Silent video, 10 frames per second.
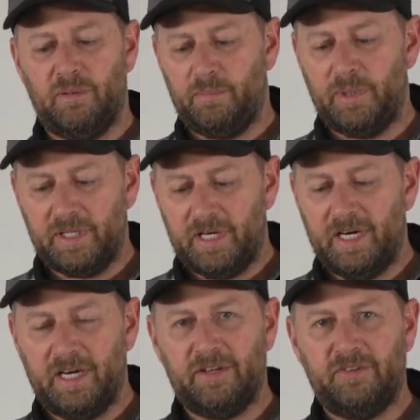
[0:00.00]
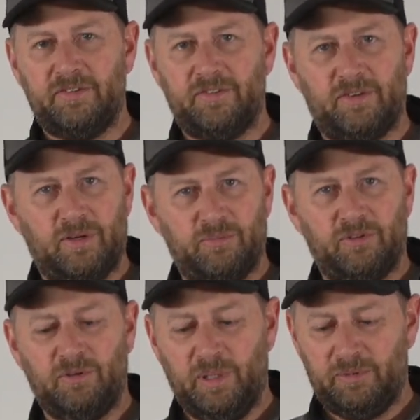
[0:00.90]
but the harness comes
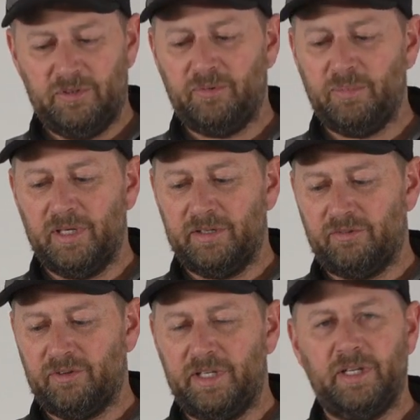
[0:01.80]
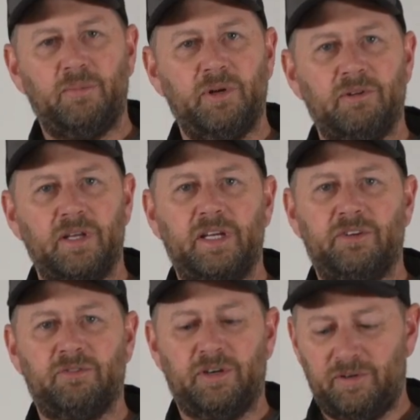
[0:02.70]
equipped to just plug it straight in, and we run that
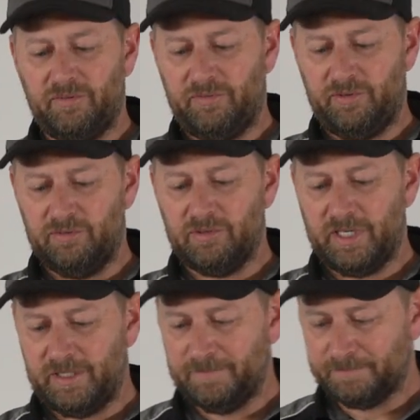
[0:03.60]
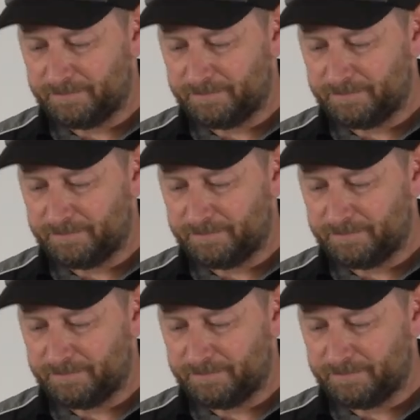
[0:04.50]
straight off the fuel rail.